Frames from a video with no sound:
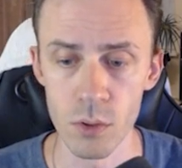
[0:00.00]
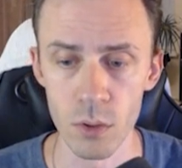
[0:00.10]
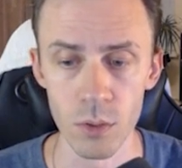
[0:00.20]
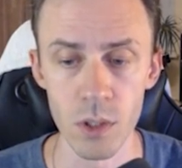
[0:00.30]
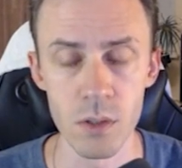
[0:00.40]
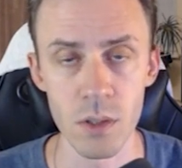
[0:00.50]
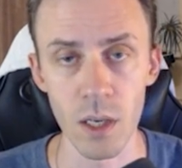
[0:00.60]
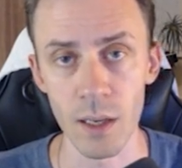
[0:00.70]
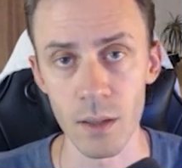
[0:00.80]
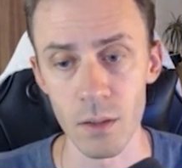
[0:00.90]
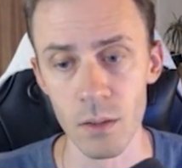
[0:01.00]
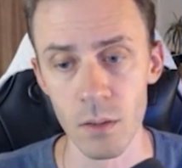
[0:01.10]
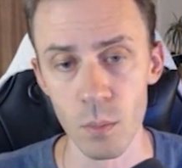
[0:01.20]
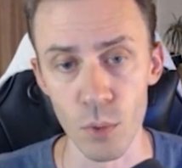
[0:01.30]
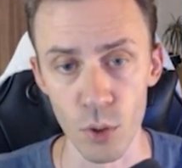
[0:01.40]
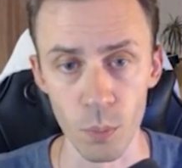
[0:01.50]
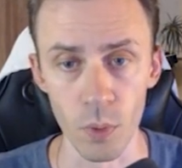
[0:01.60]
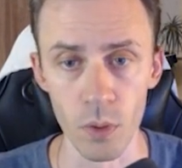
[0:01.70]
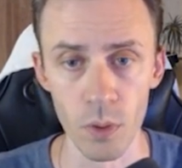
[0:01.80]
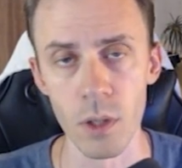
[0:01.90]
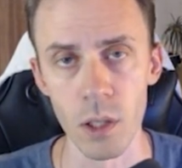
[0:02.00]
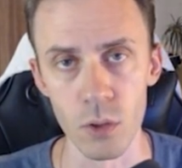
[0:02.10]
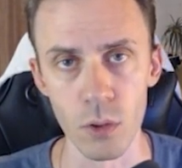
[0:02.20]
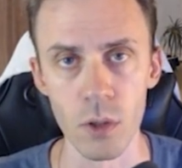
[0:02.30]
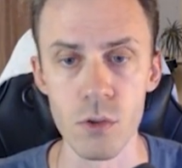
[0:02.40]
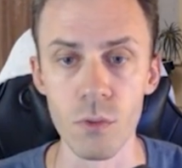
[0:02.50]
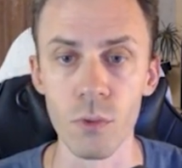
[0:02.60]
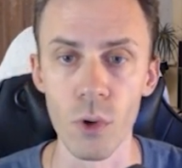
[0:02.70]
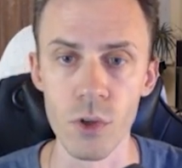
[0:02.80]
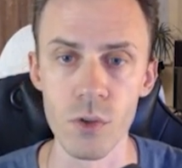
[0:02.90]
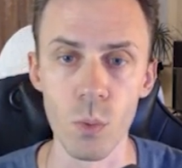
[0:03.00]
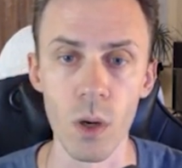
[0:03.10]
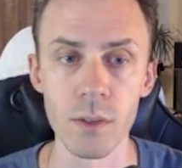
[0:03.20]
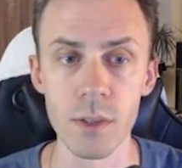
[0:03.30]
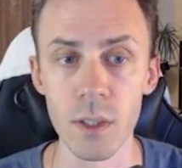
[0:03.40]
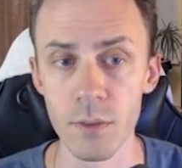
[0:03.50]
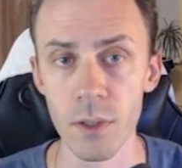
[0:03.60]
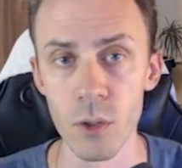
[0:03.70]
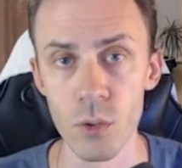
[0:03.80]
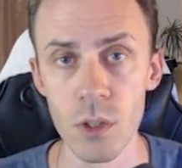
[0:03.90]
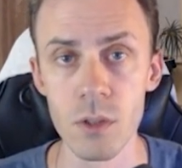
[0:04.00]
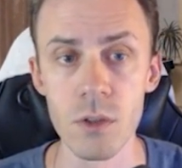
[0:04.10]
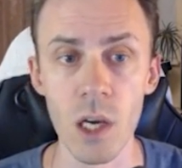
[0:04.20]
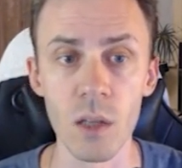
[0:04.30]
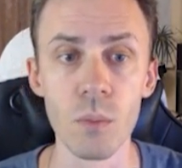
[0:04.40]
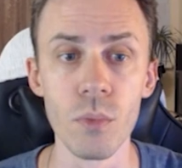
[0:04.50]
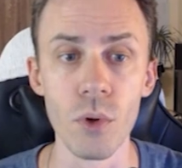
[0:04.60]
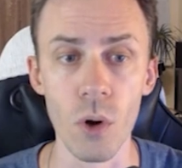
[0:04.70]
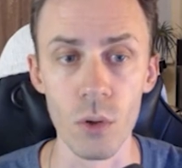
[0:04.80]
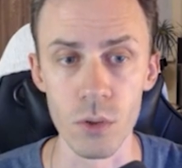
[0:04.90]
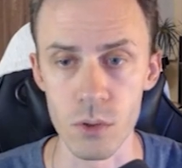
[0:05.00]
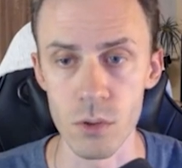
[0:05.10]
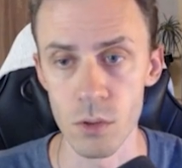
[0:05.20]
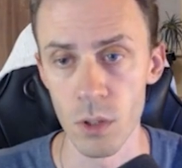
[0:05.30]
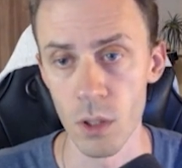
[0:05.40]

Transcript: you need 10 purple. In order to forge one silver, you need 10 bronze.